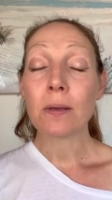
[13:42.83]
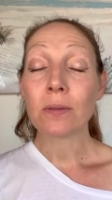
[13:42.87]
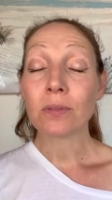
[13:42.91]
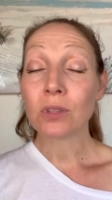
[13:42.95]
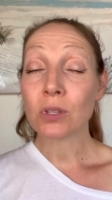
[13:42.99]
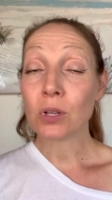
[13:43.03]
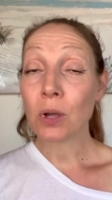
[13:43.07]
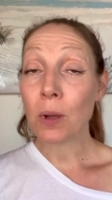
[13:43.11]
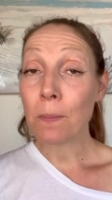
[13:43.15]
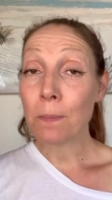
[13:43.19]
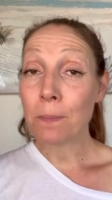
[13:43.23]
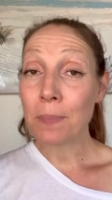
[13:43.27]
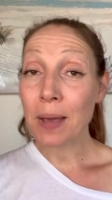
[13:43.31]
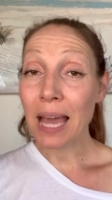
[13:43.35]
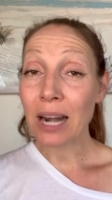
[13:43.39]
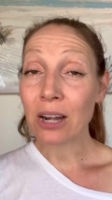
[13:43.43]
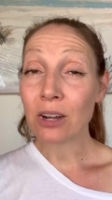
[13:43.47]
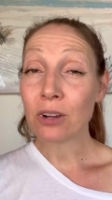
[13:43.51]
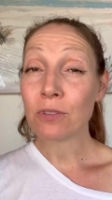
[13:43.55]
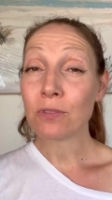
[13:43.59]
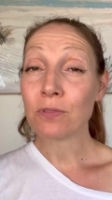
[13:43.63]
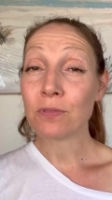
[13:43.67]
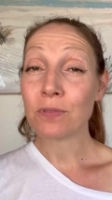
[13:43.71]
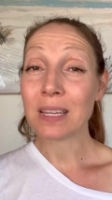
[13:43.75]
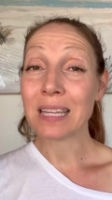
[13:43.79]
a
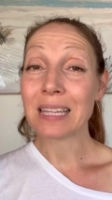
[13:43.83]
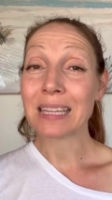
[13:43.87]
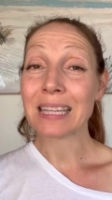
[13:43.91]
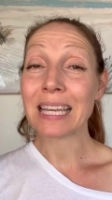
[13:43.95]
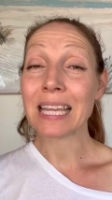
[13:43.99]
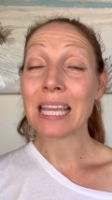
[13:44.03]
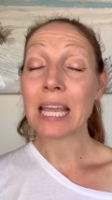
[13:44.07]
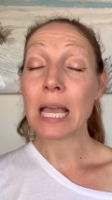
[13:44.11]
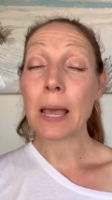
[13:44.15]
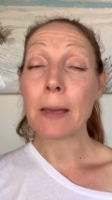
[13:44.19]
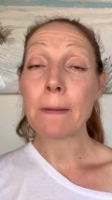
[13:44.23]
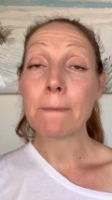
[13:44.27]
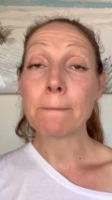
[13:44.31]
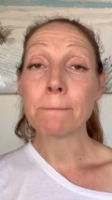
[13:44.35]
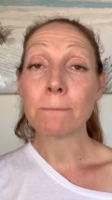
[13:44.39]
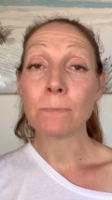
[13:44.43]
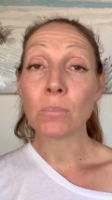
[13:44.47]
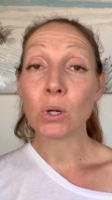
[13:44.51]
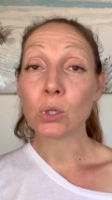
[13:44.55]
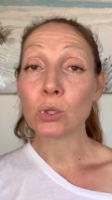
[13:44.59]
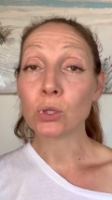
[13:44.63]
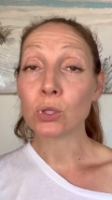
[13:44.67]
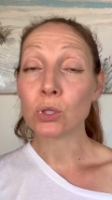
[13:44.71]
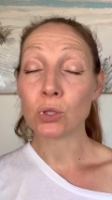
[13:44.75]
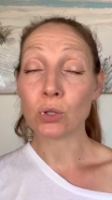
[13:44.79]
better feeling
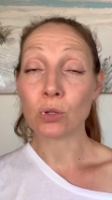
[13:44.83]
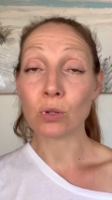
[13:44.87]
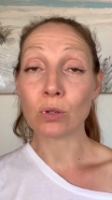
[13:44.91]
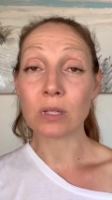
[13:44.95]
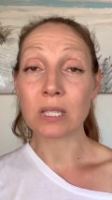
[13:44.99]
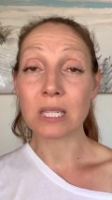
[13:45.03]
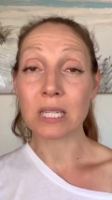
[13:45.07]
emotional